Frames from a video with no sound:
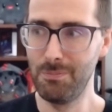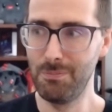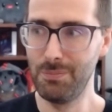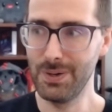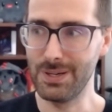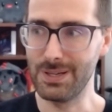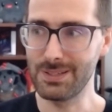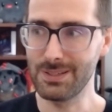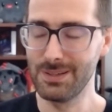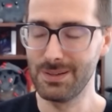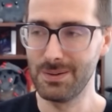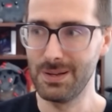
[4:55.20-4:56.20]
but
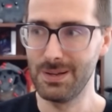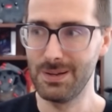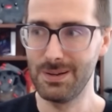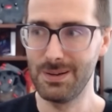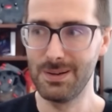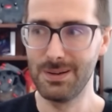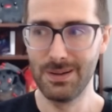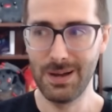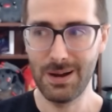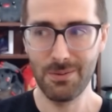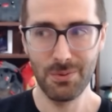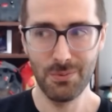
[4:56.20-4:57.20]

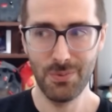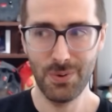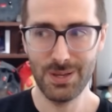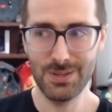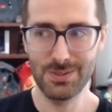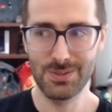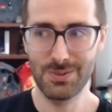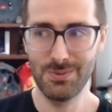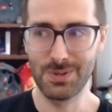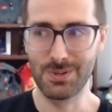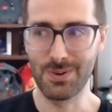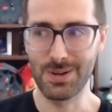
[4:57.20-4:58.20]
Now the ways to
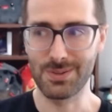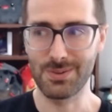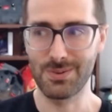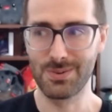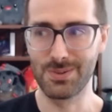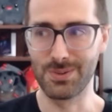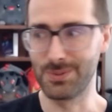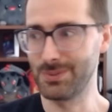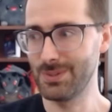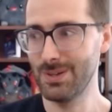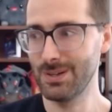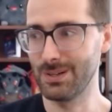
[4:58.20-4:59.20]
address Urza's
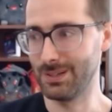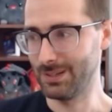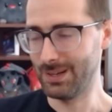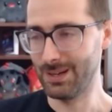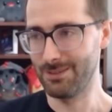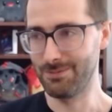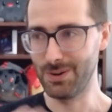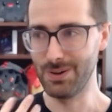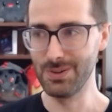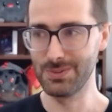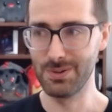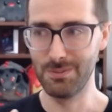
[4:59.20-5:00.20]
Saga have
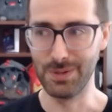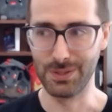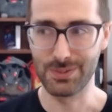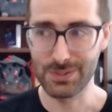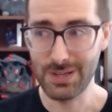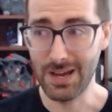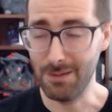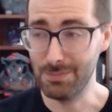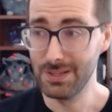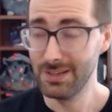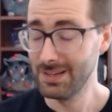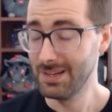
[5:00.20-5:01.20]
also been stopped,
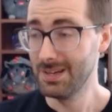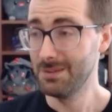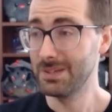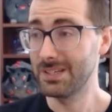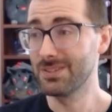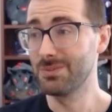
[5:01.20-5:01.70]
because